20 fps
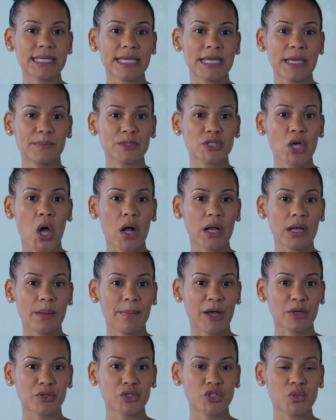to him talk
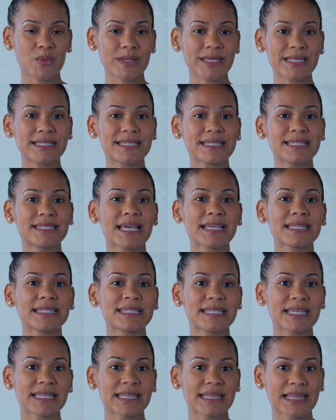about you
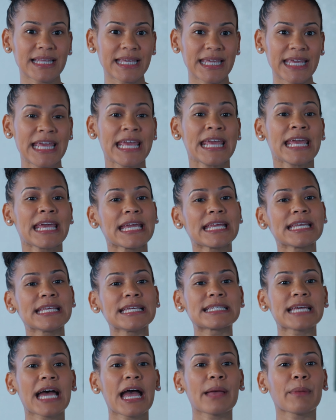incessantly
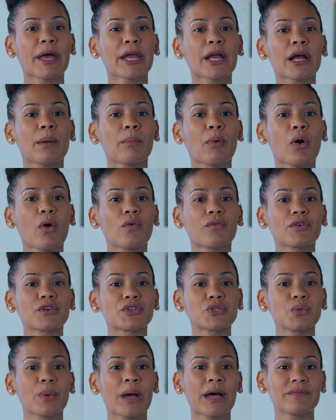anytime I come over
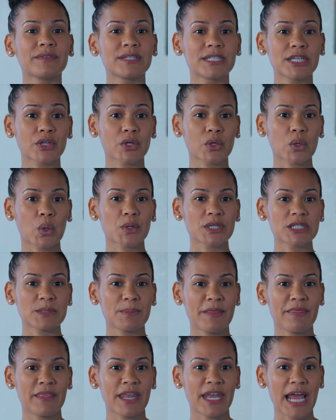to have dinner or
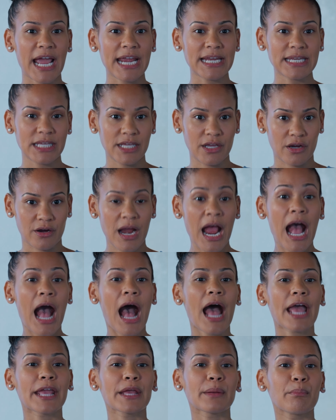spend the night here,
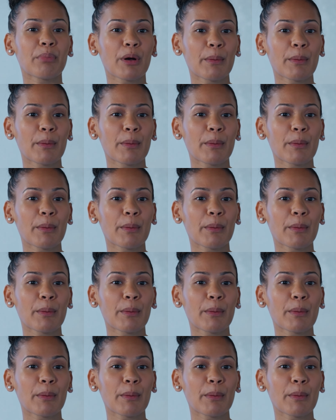I am